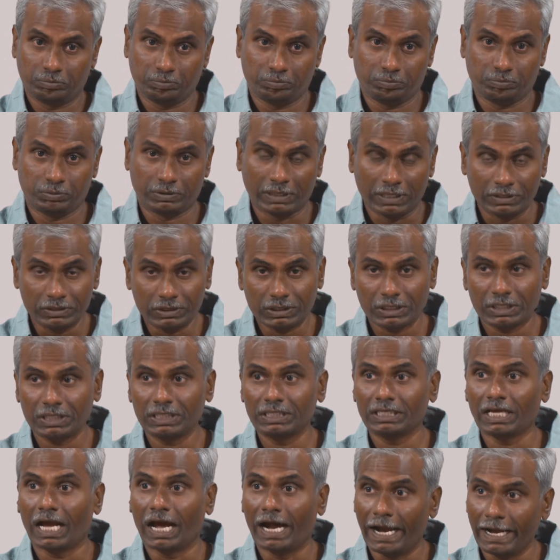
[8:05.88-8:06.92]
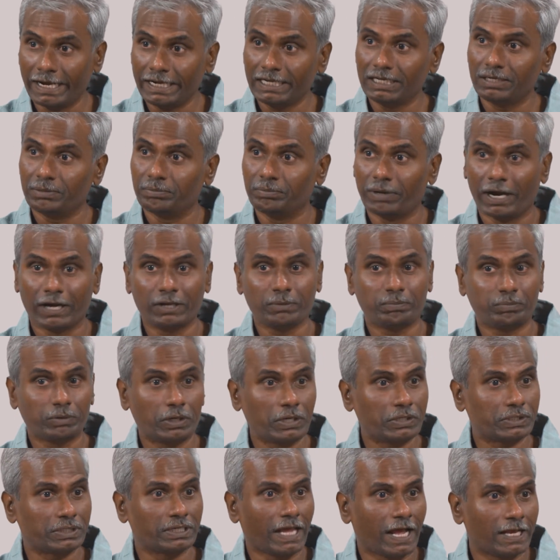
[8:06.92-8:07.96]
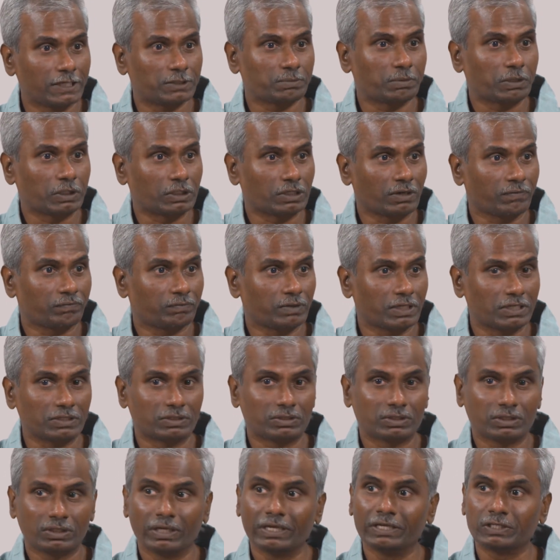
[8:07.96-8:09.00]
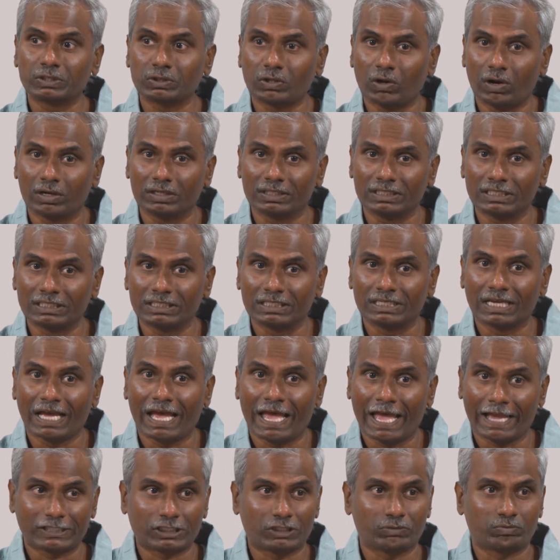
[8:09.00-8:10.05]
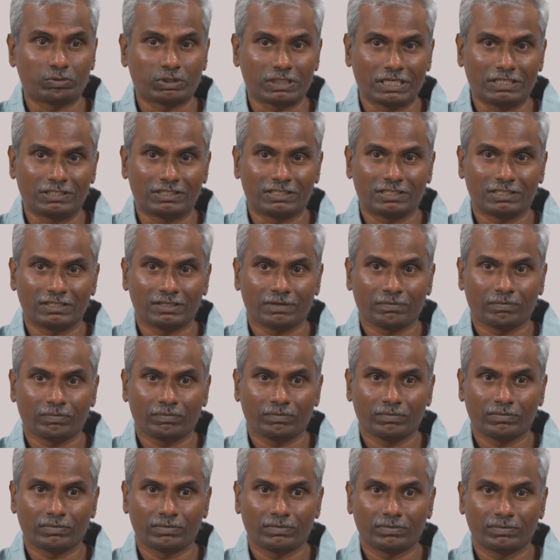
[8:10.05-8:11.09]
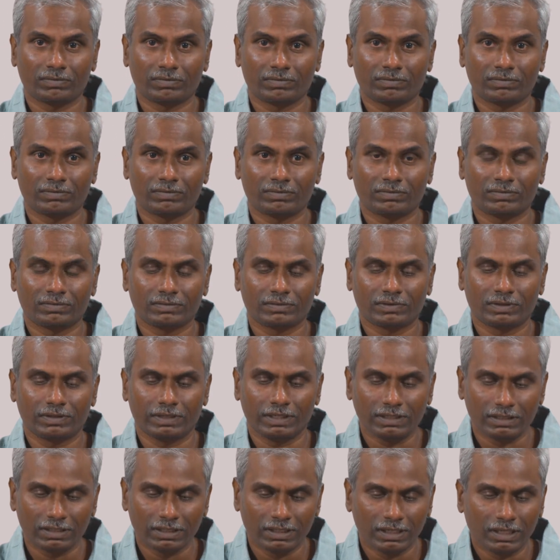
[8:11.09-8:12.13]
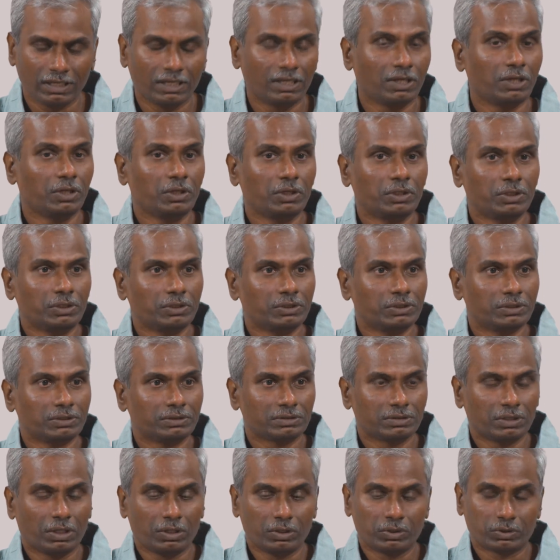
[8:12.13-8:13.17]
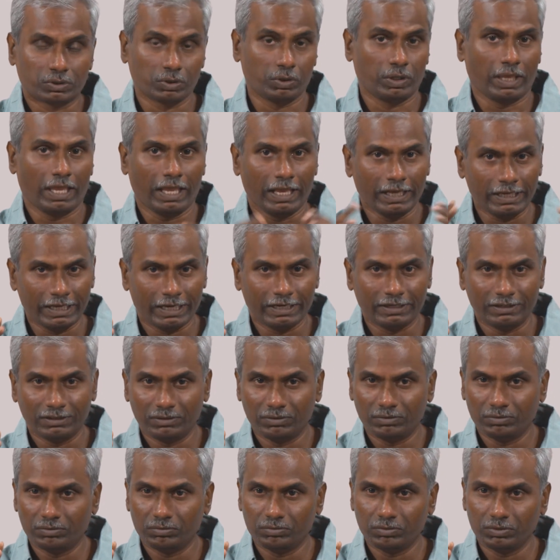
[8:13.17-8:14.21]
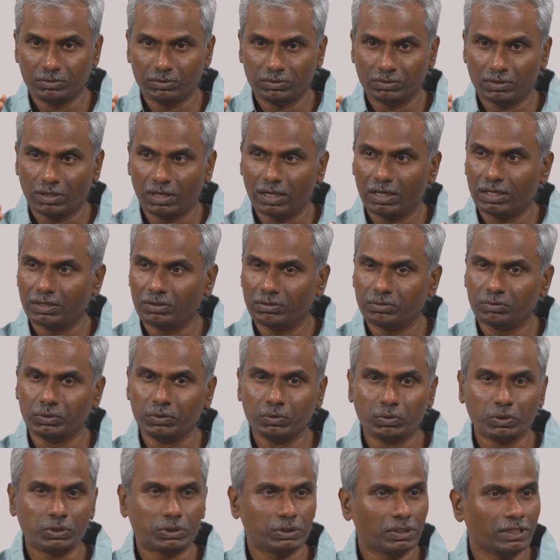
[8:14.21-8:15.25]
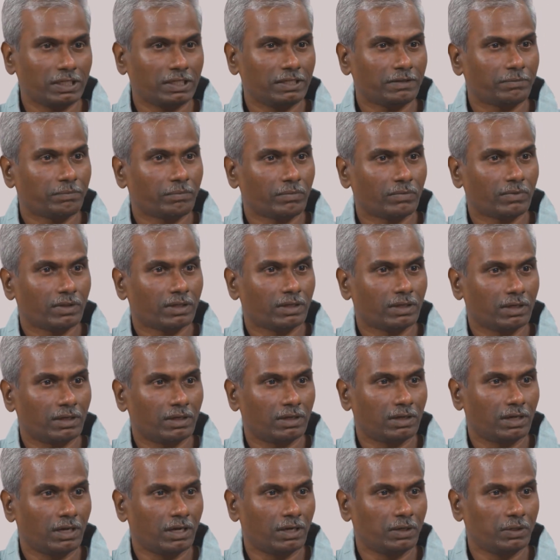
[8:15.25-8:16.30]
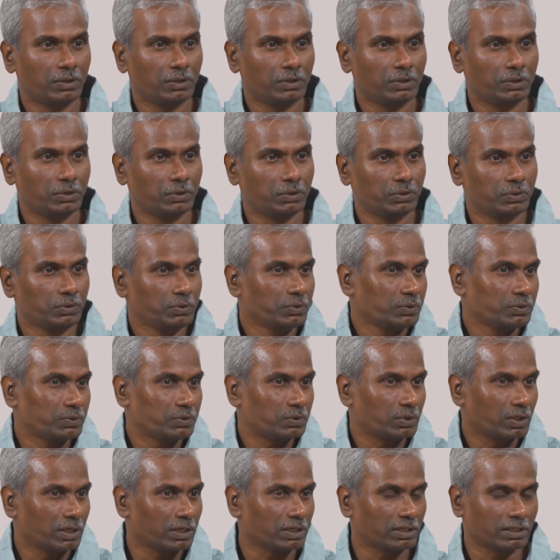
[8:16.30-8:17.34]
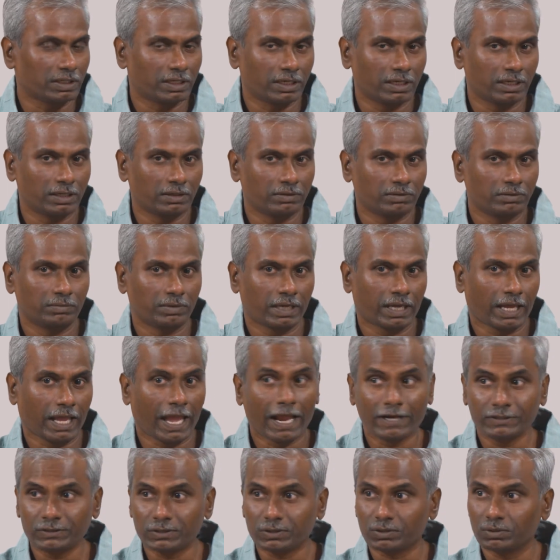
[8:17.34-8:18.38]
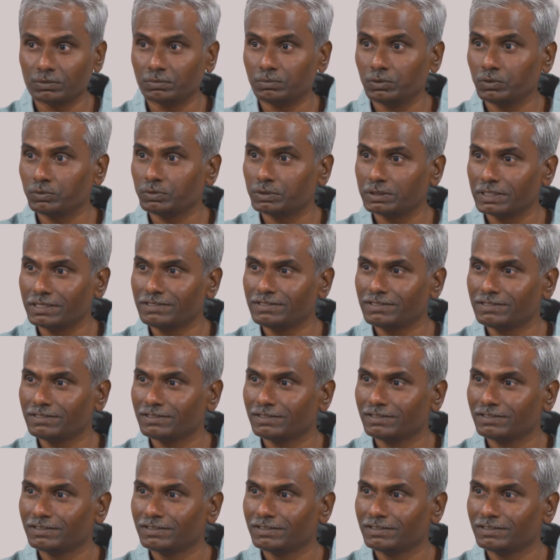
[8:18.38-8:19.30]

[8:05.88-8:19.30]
Sensory and the manipulation aspect of touch is called the active touch, right. So, again usually do you use your hands to move things?